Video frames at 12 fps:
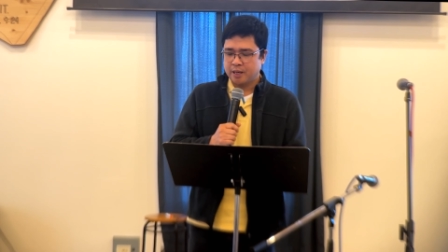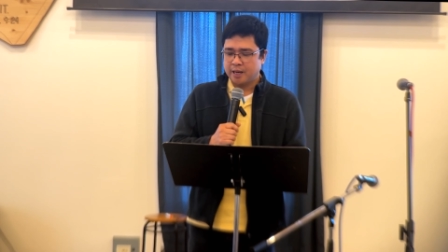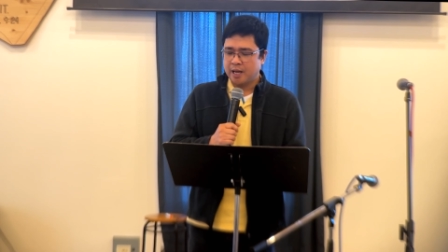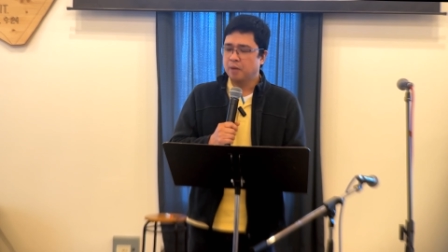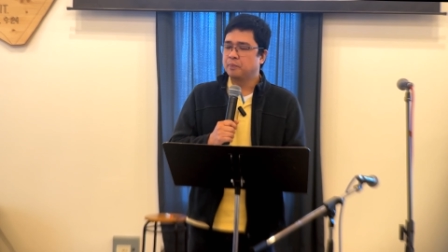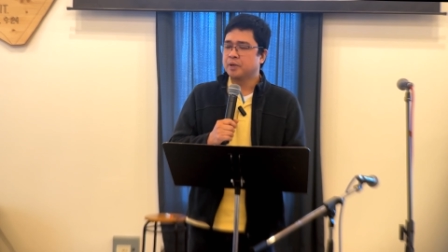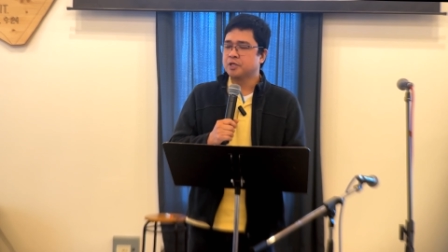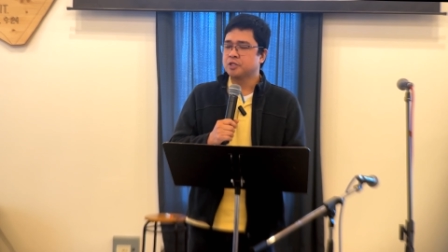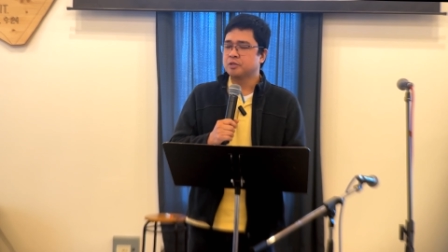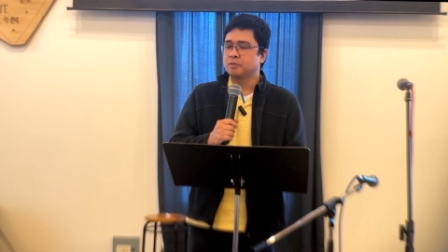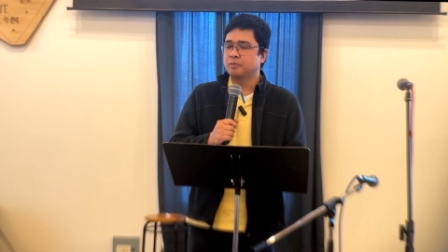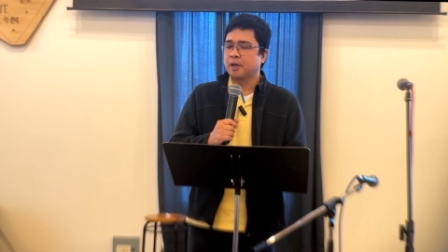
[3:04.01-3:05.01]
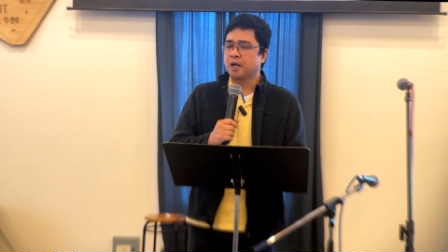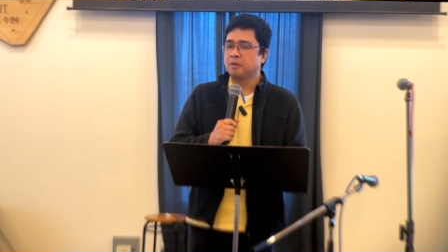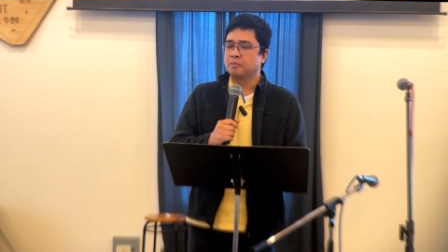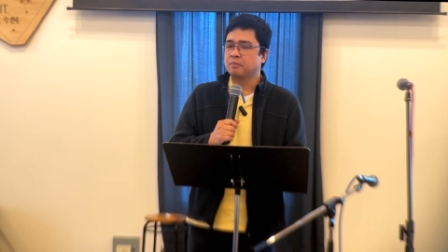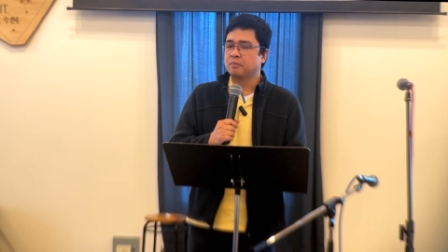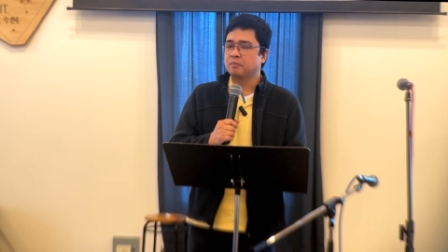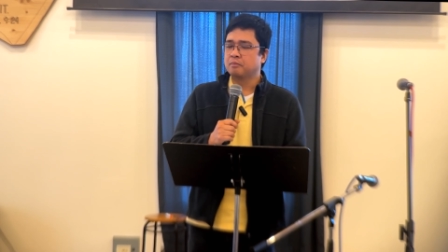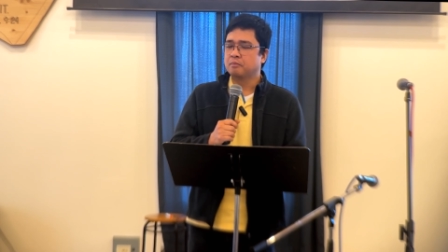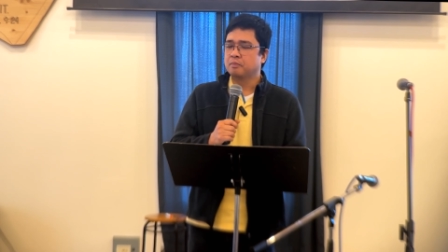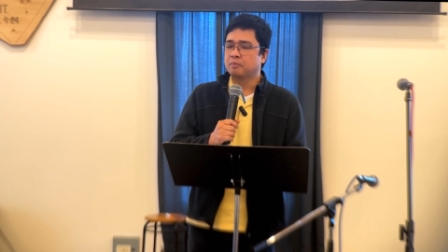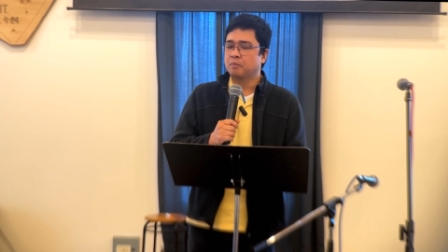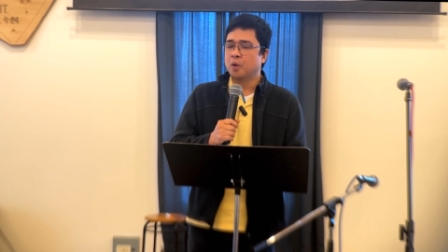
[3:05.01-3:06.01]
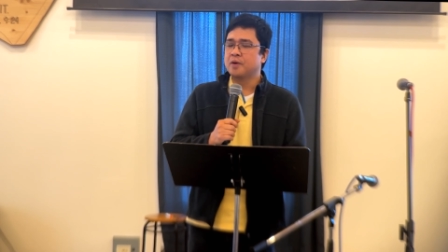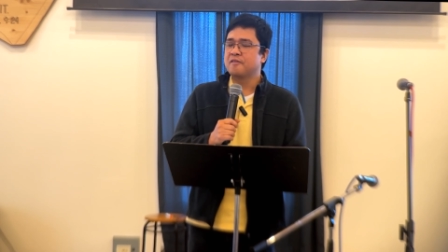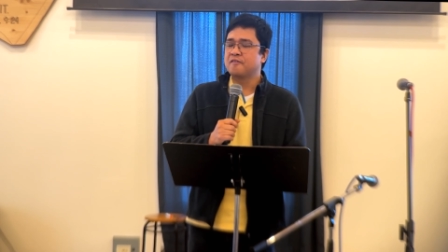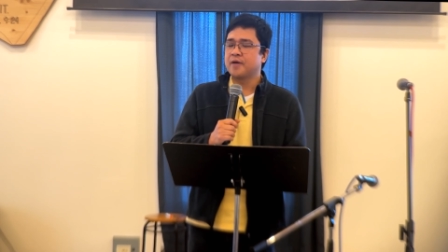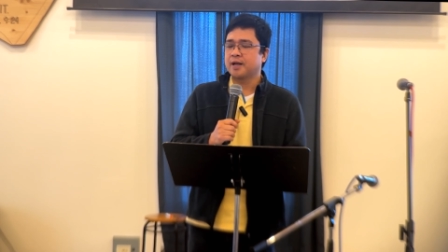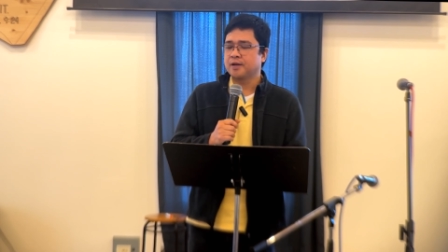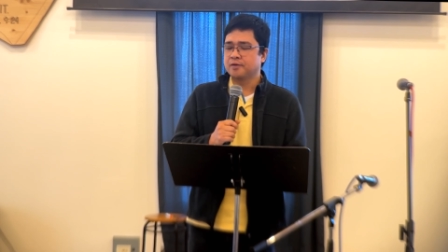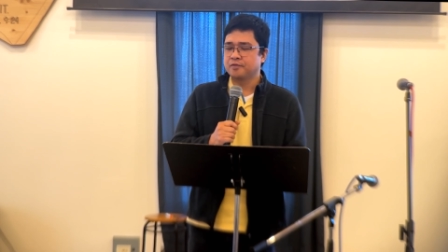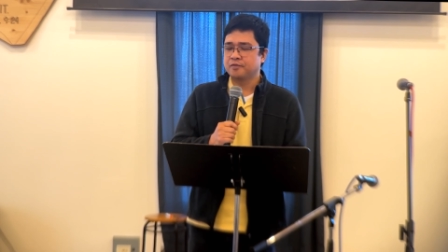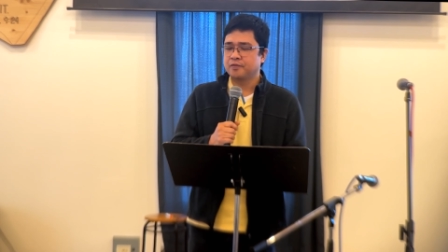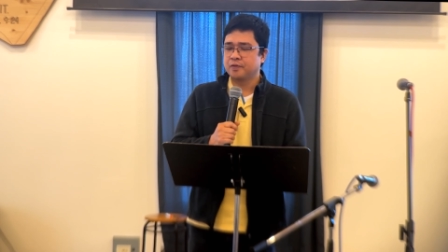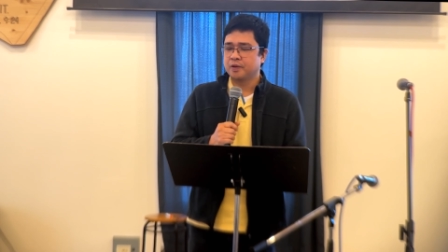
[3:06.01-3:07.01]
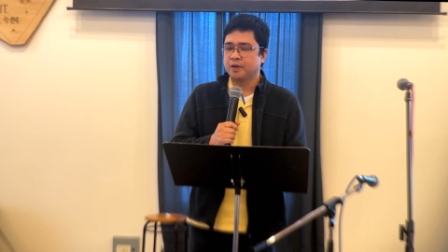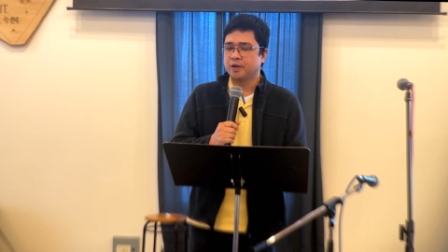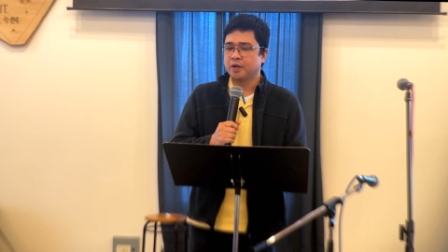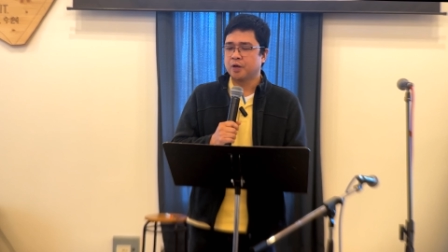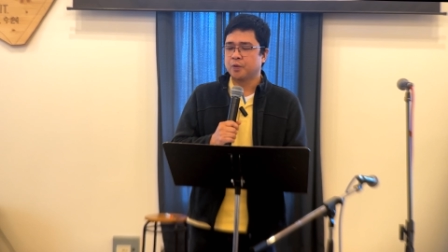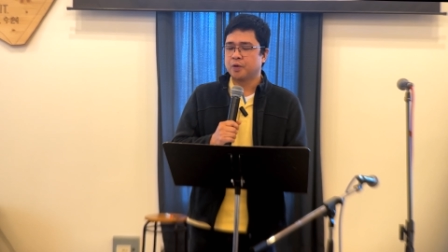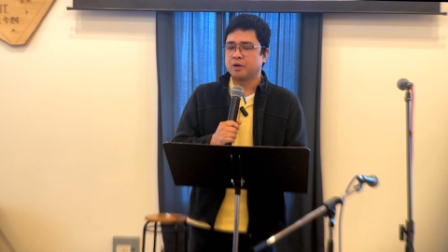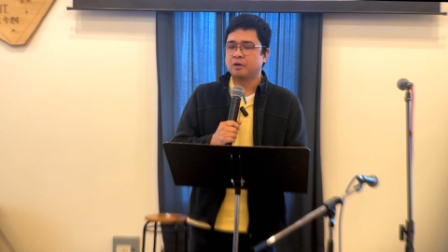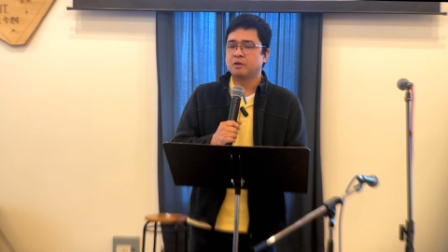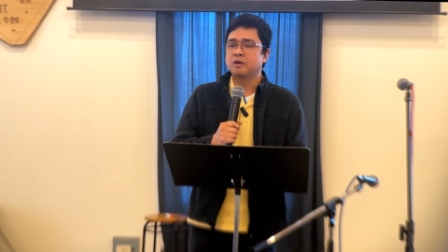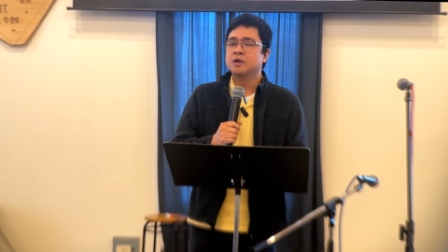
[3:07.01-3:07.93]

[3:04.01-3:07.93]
Help us become more effective in our